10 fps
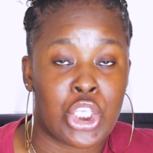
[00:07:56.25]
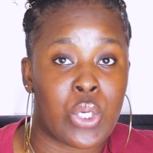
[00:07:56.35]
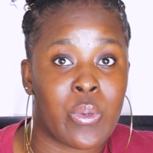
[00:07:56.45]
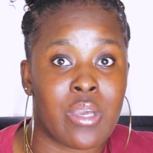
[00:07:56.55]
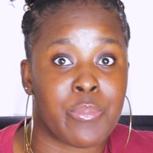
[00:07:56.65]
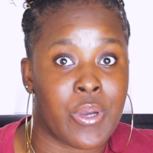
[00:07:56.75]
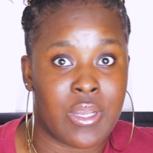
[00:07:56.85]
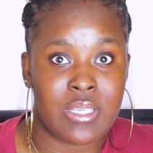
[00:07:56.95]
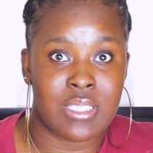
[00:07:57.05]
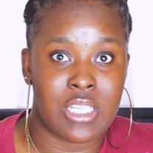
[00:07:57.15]
You're wearing
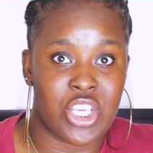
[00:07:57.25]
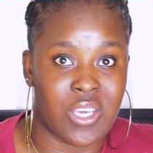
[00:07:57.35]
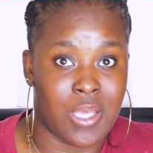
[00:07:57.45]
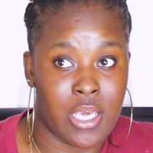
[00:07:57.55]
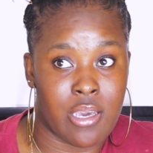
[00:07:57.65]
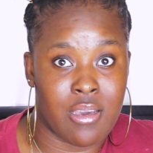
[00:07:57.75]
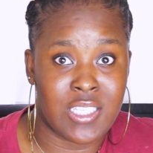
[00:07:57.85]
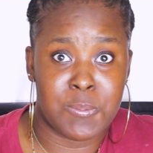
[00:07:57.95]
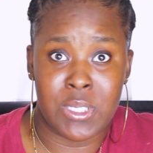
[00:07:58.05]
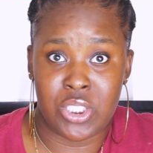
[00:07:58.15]
products in your hair,
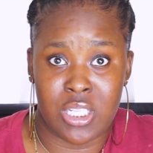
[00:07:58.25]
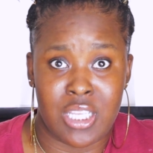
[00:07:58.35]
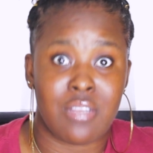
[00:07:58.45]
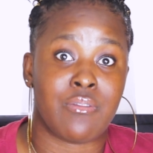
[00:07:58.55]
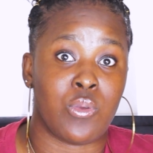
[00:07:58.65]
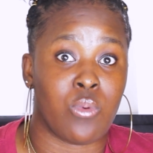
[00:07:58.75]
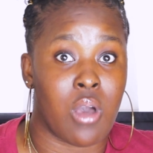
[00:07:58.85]
especially if you